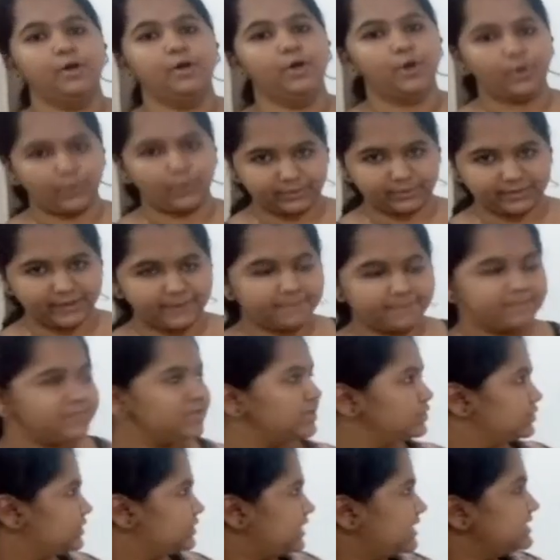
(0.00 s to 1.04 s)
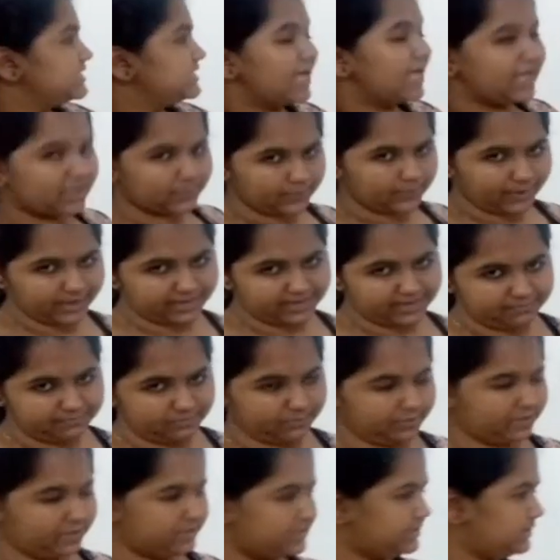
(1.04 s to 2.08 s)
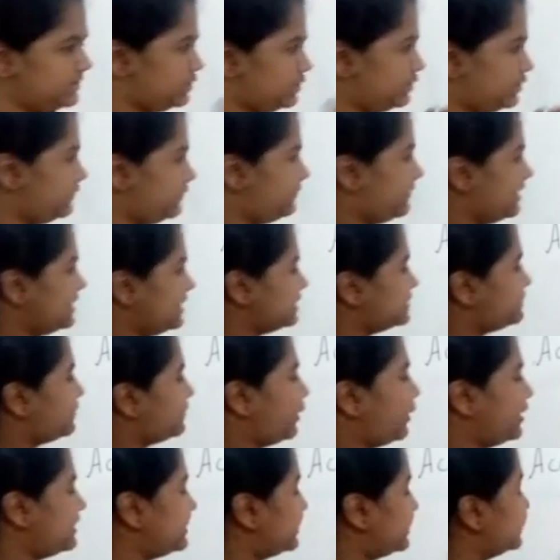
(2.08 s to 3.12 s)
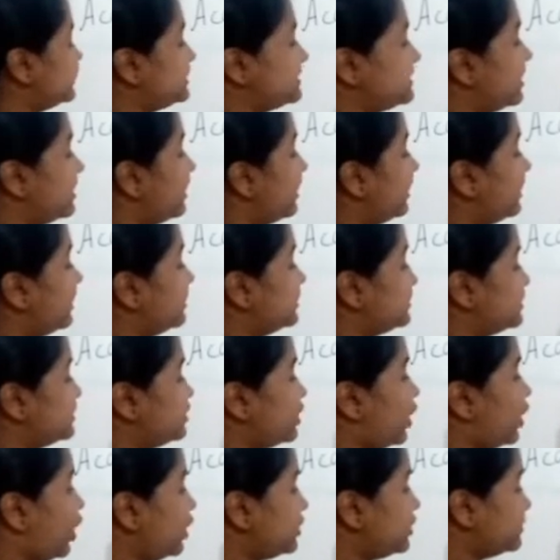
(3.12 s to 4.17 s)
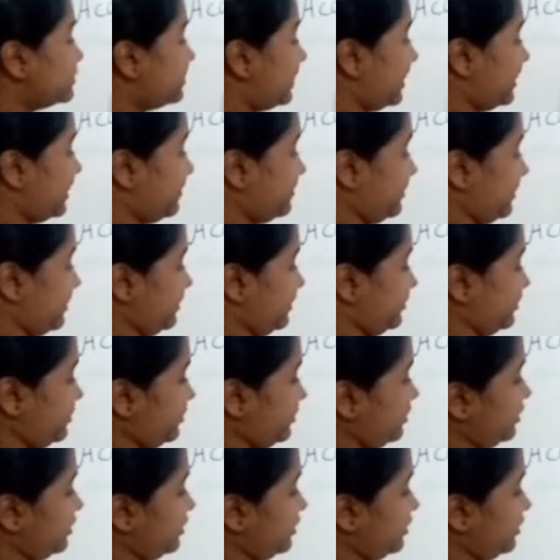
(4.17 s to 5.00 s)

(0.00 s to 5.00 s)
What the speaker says: okay? So that is acquired immunity. So the first point is, it is not by birth.